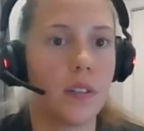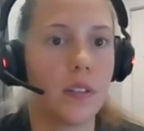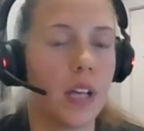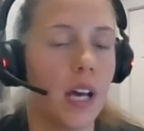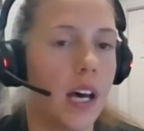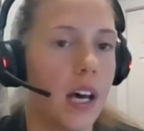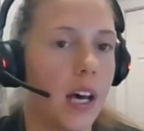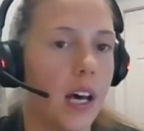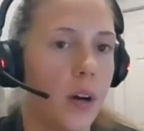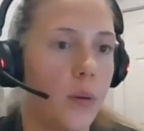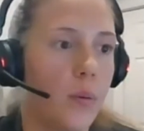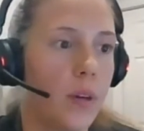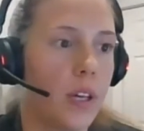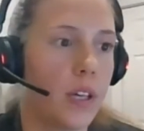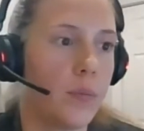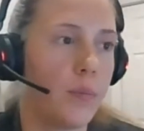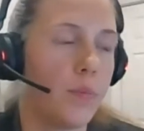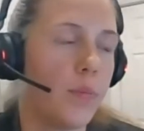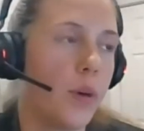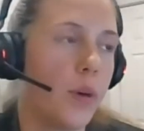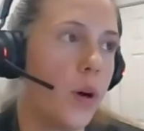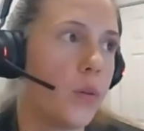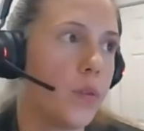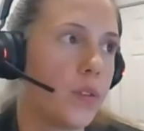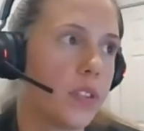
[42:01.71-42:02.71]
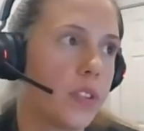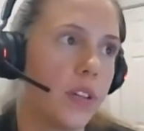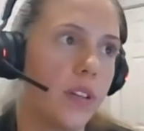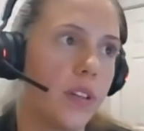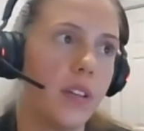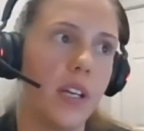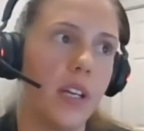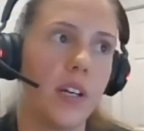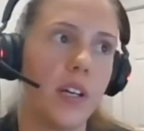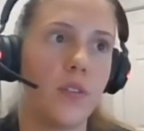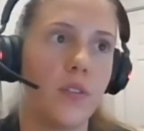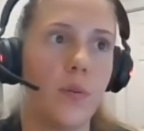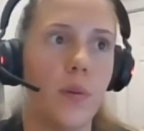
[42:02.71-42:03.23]
uh, we post on
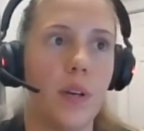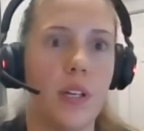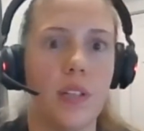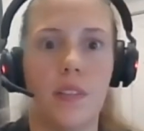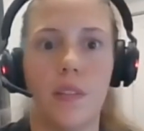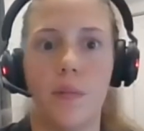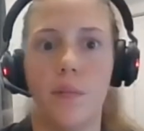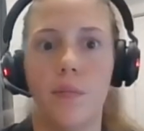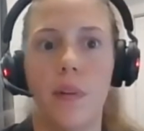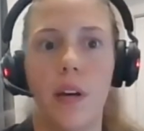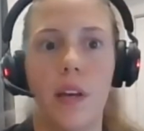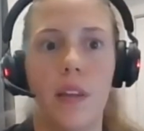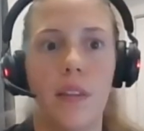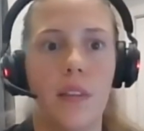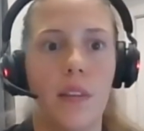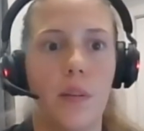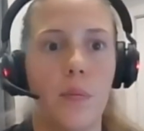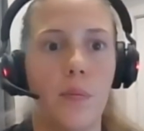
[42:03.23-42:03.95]
there twice a month